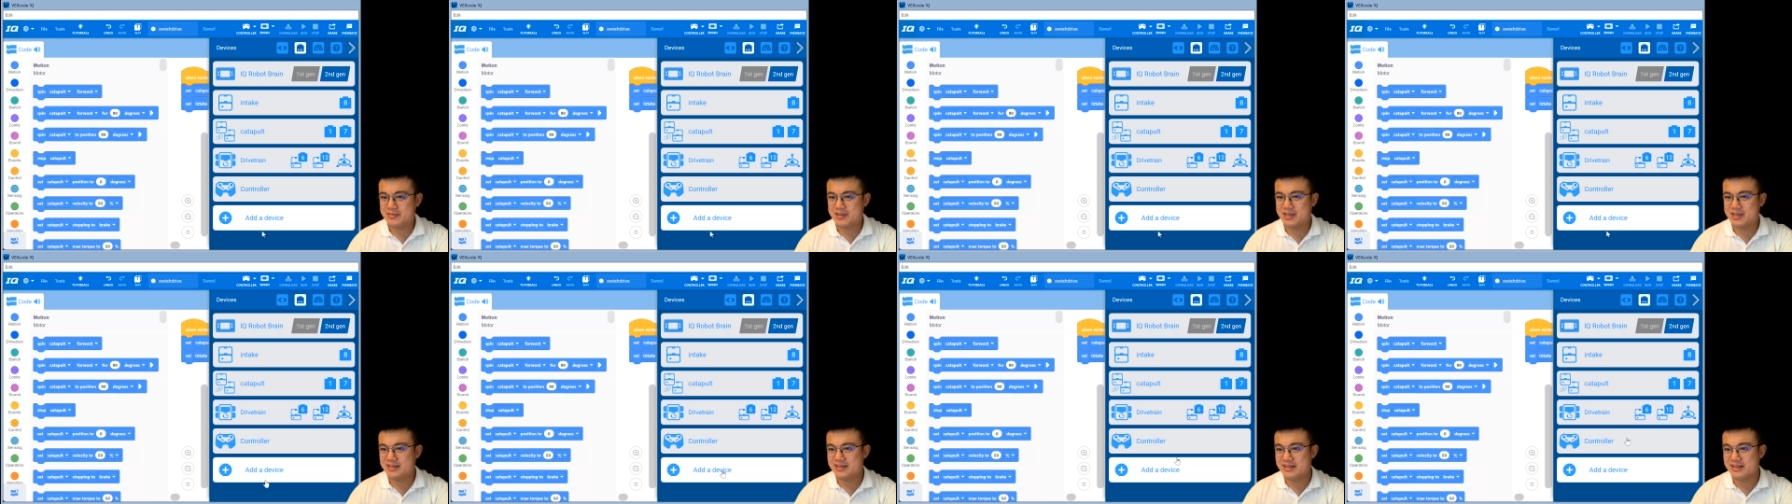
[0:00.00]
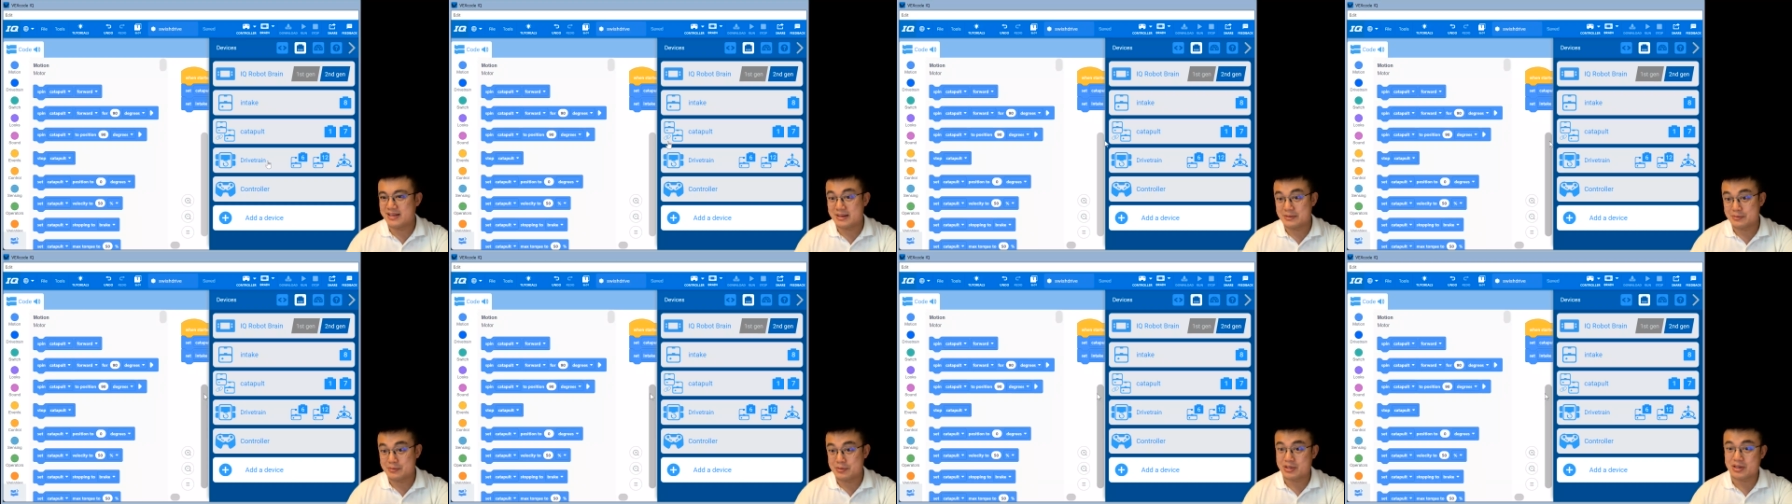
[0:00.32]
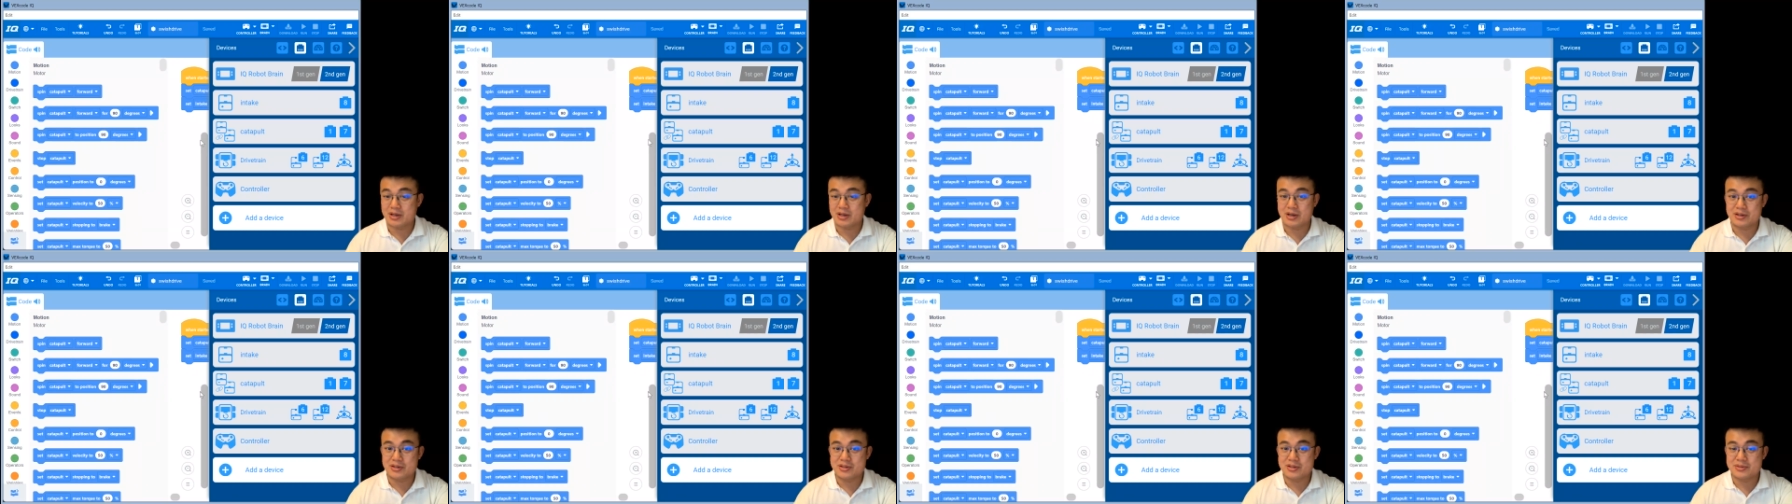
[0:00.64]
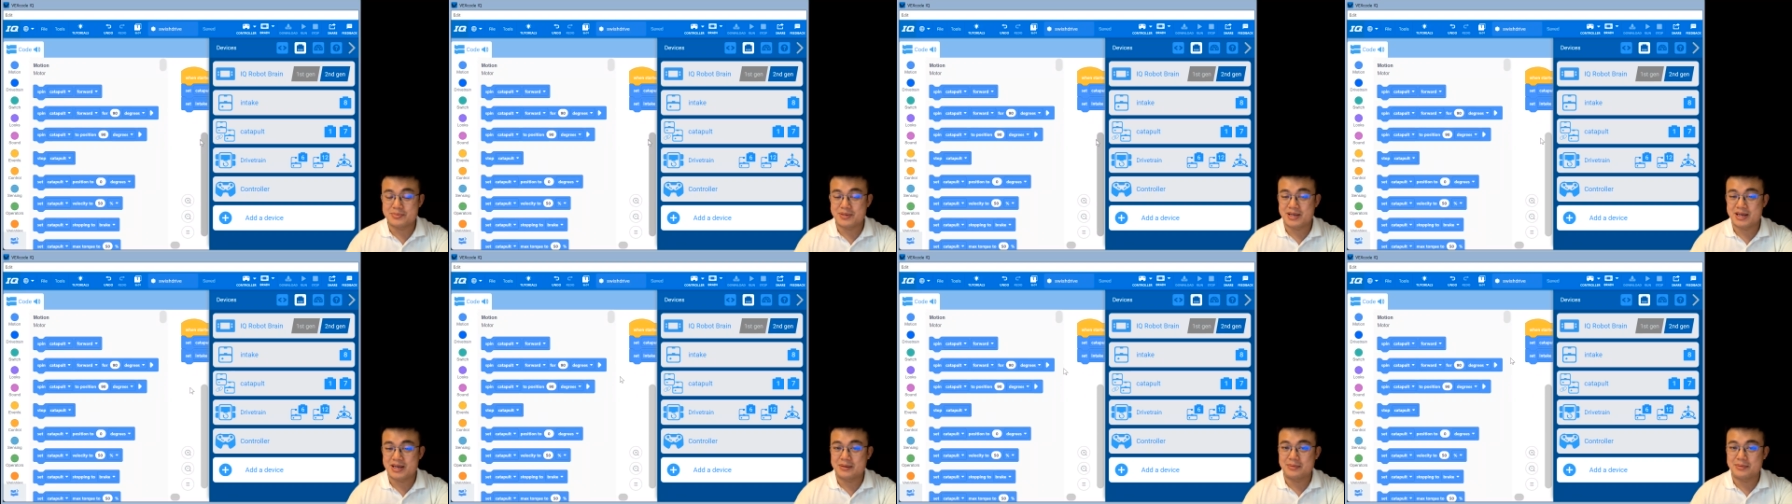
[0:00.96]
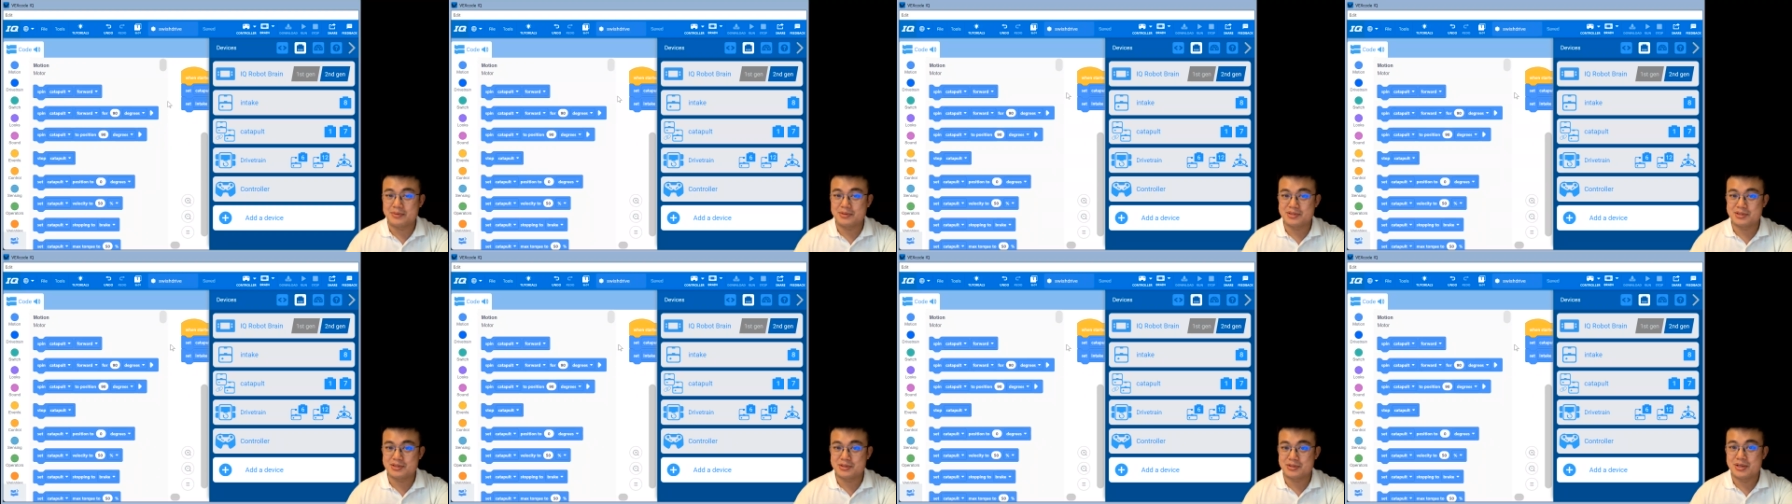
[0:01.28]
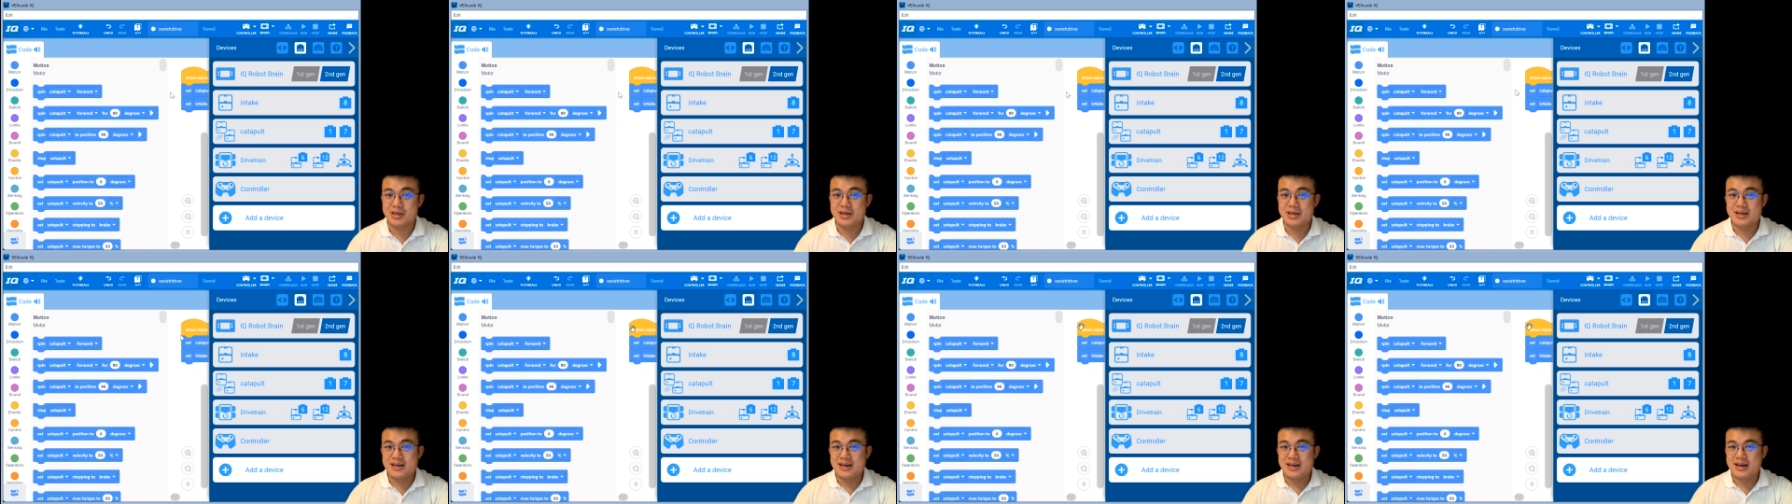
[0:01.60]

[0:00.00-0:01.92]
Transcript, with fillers: And then we're going to be able to,